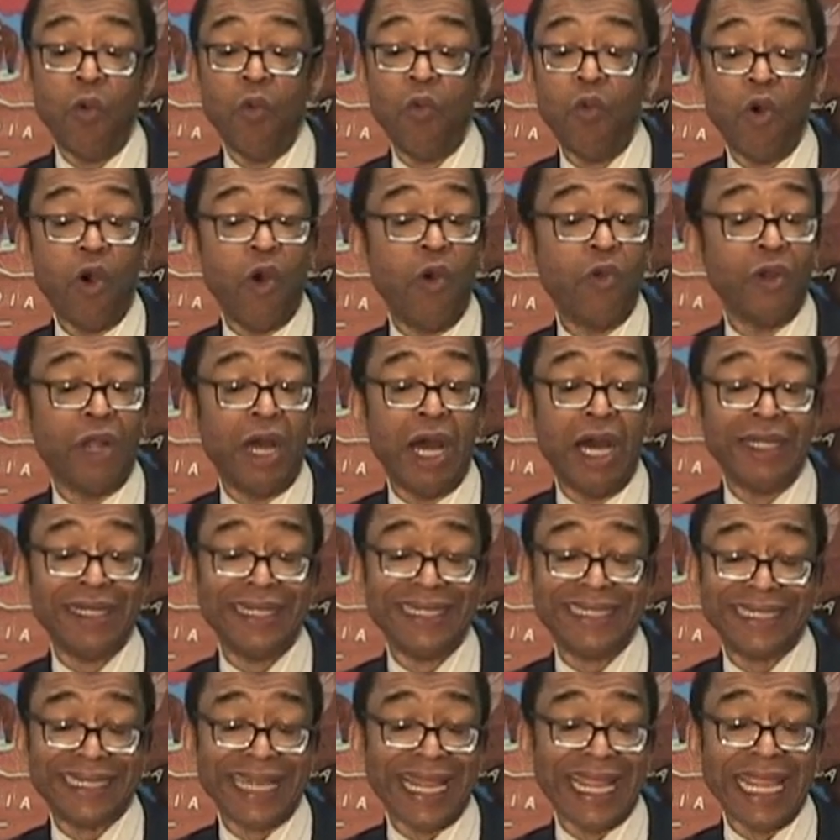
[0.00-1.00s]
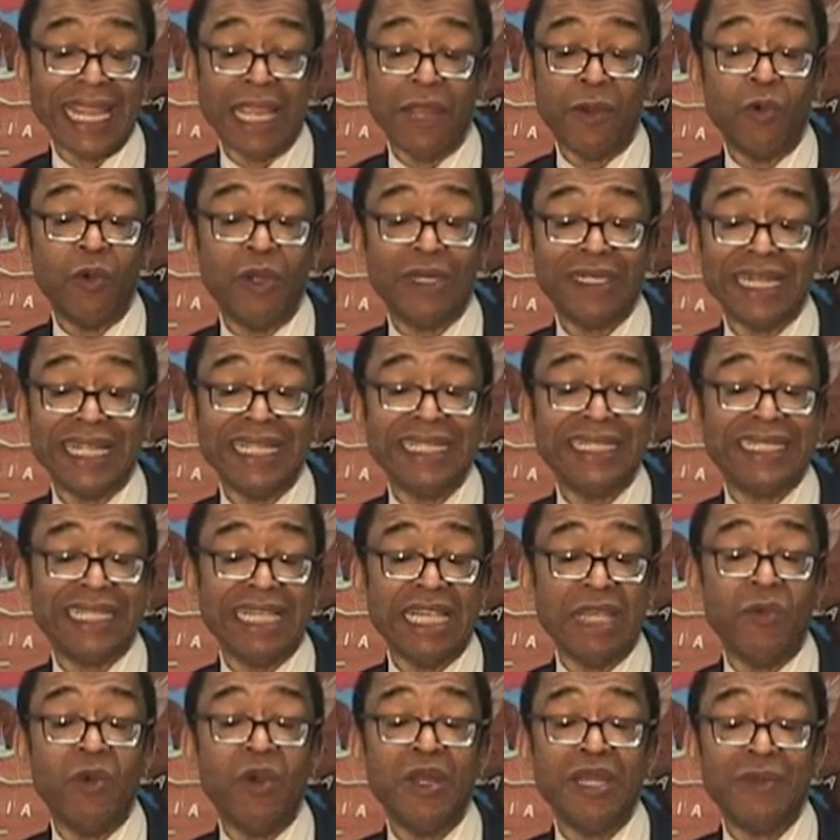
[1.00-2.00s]
won't understand what they
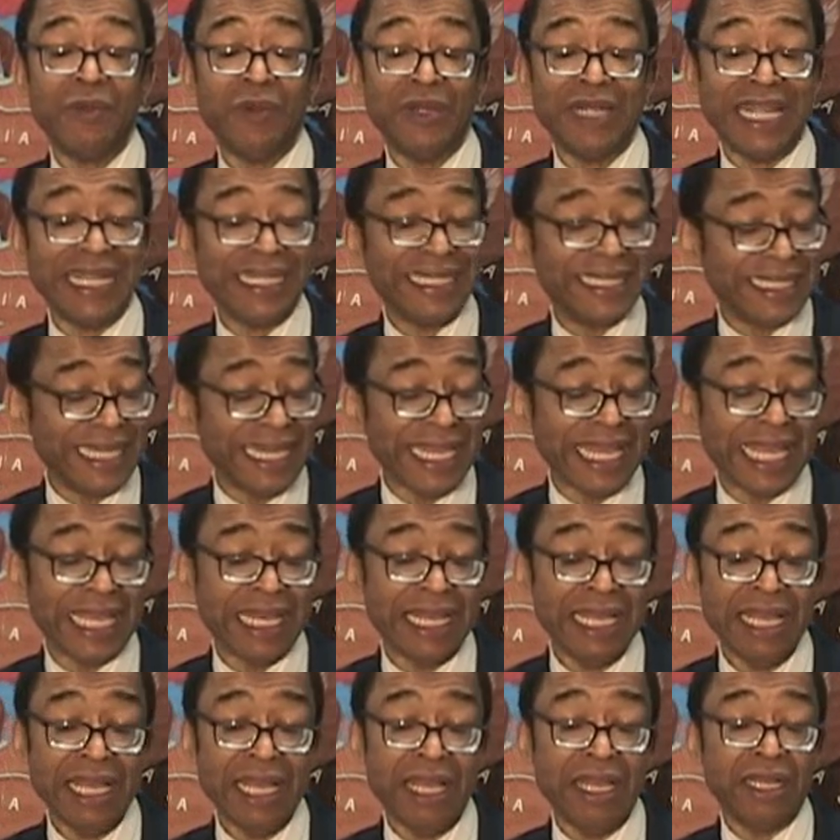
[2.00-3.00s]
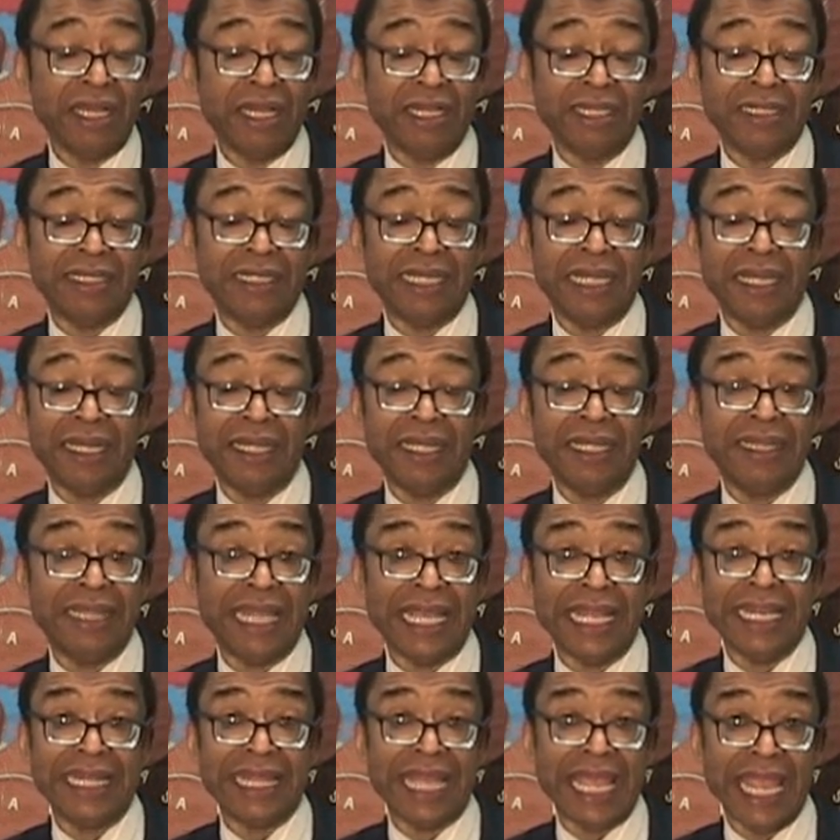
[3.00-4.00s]
see when they see it, because
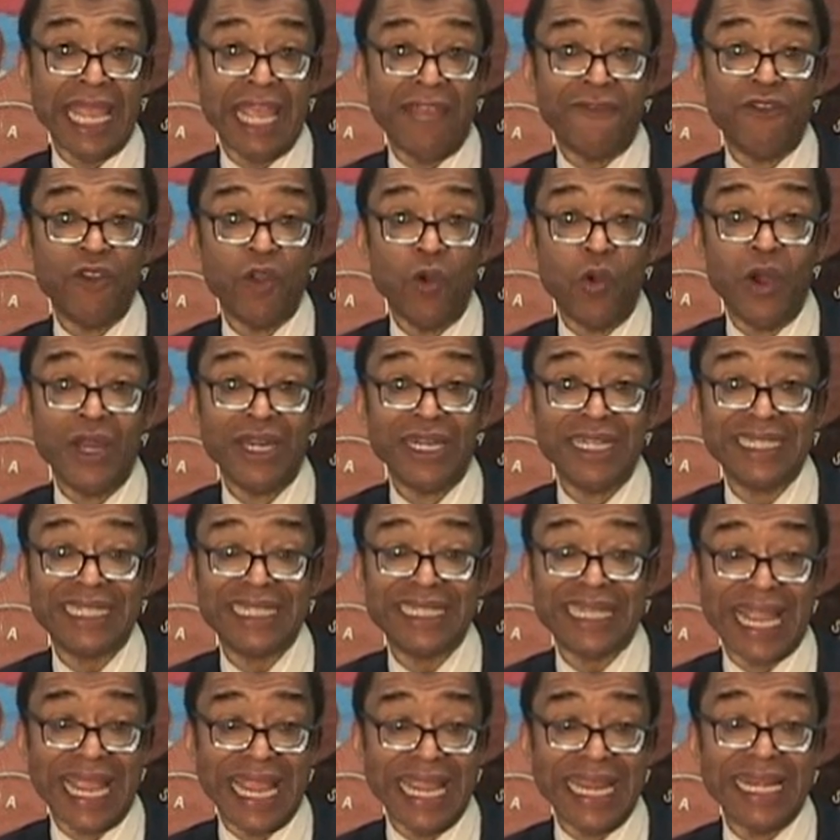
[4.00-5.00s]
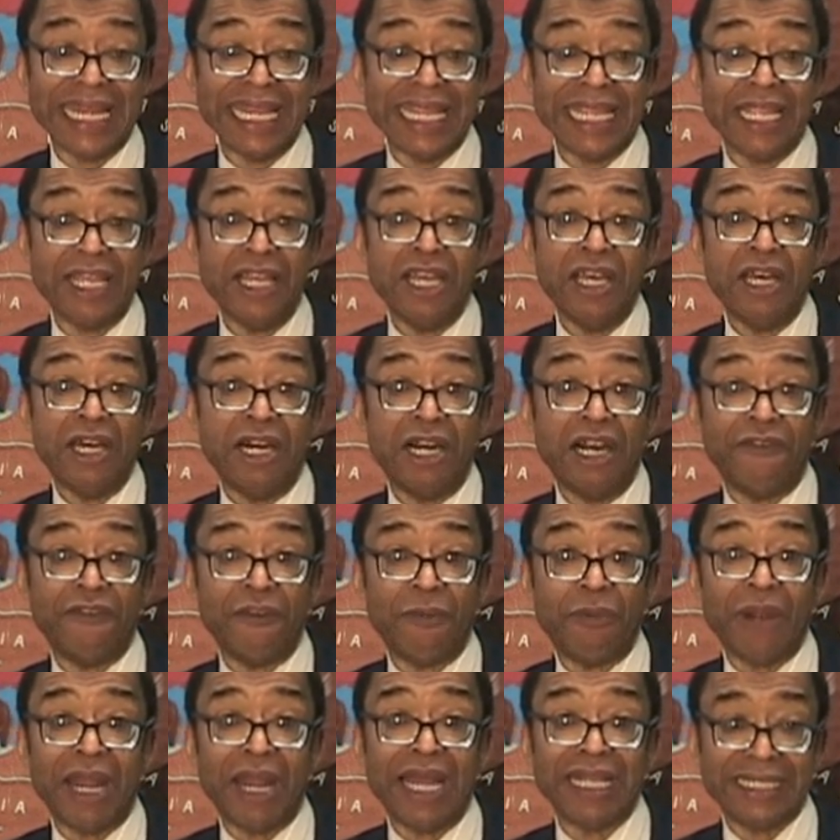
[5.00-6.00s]
they have no understanding of
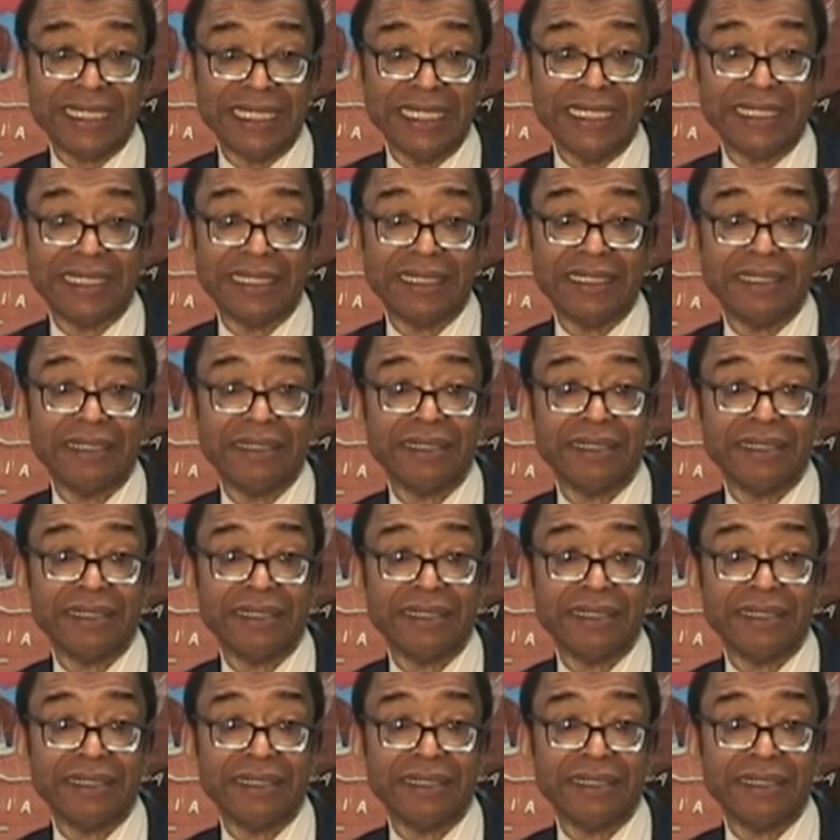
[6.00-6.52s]
the process.